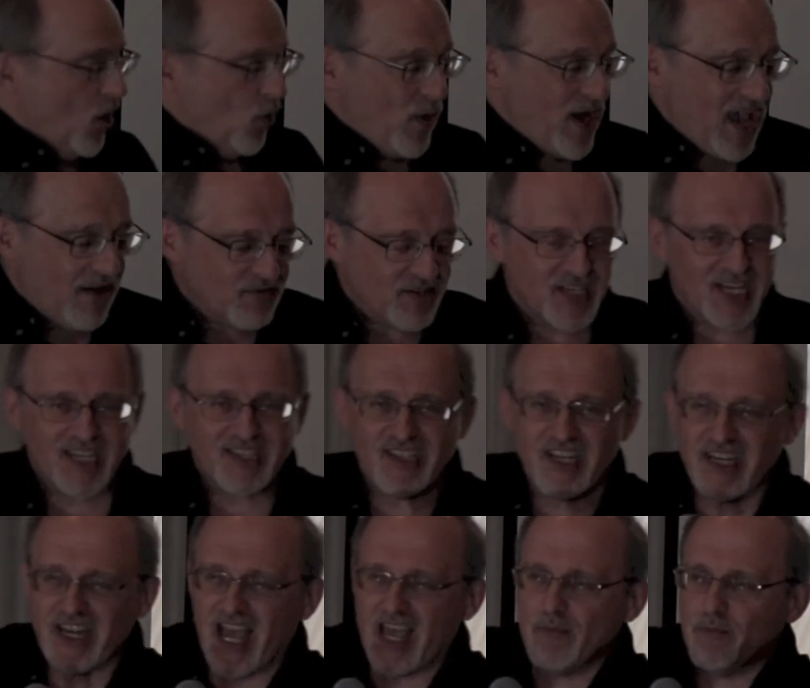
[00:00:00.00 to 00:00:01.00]
We have
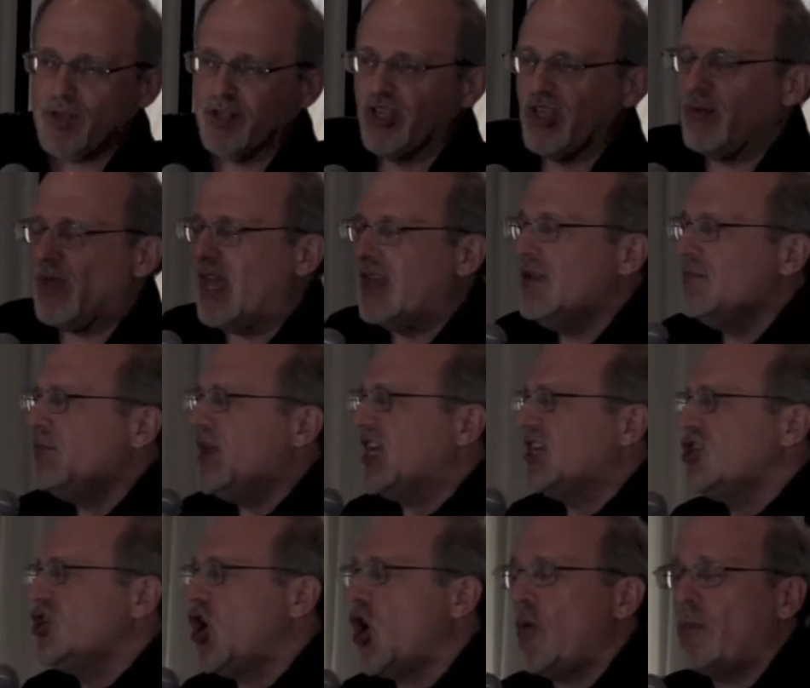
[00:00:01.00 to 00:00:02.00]
69 million that
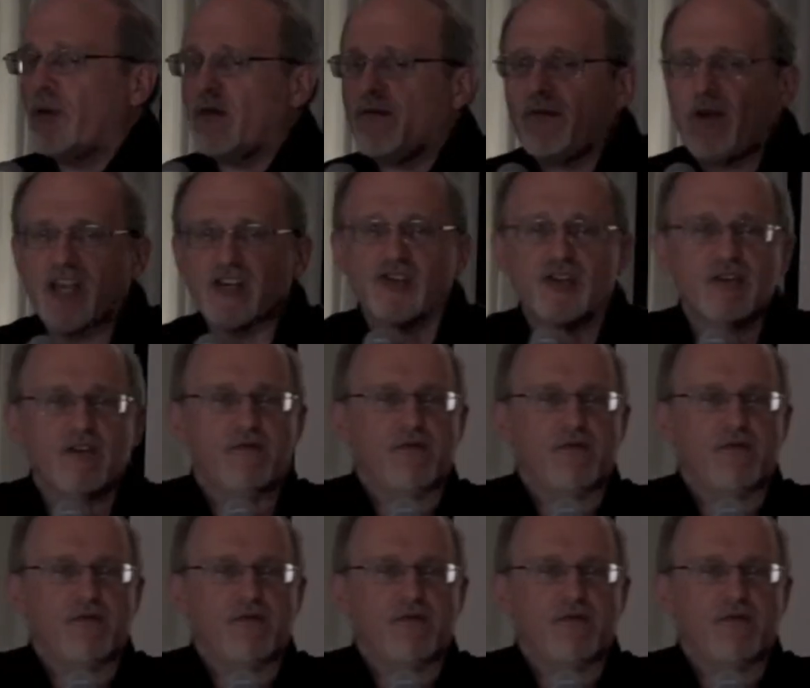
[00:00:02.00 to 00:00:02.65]
make no profession